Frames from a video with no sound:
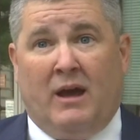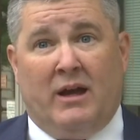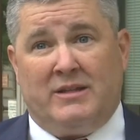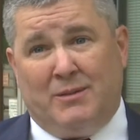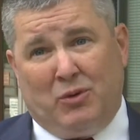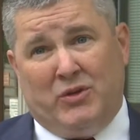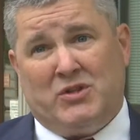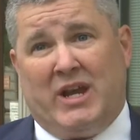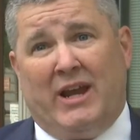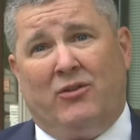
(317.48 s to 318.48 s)
I typically
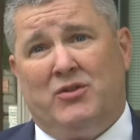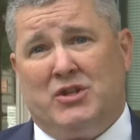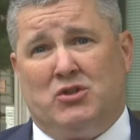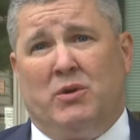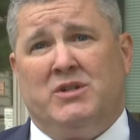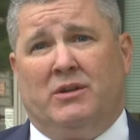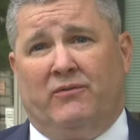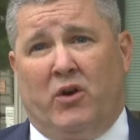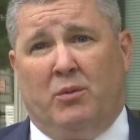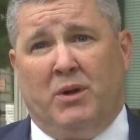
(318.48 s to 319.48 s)
just handle the situation
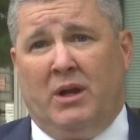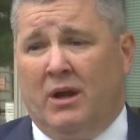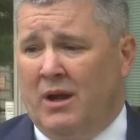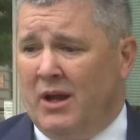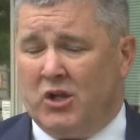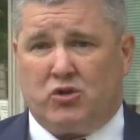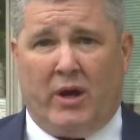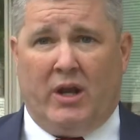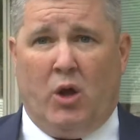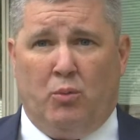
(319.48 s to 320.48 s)
in front of me and
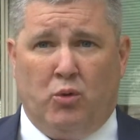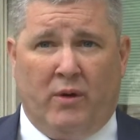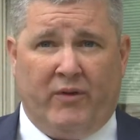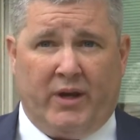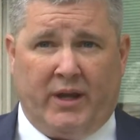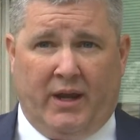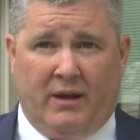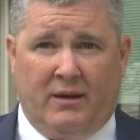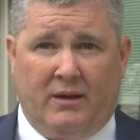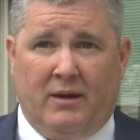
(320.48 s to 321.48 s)
try to help whoever I
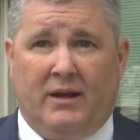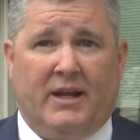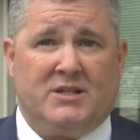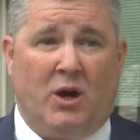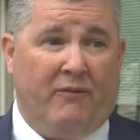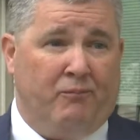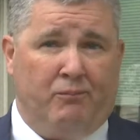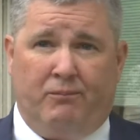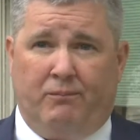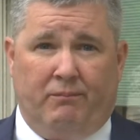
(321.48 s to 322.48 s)
can. And that's
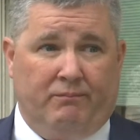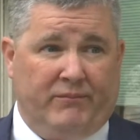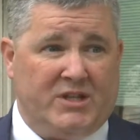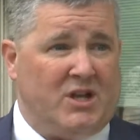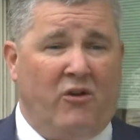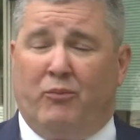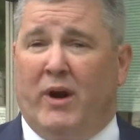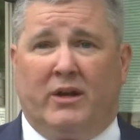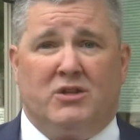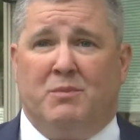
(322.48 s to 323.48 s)
how I've
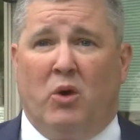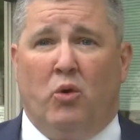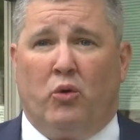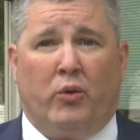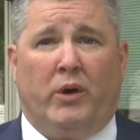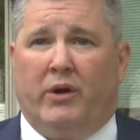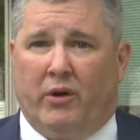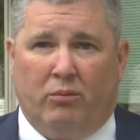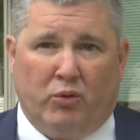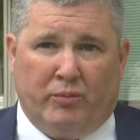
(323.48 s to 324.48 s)
practiced my whole career
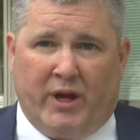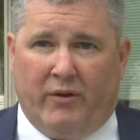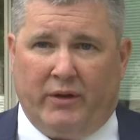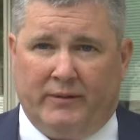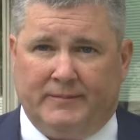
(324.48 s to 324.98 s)
here in Boone County.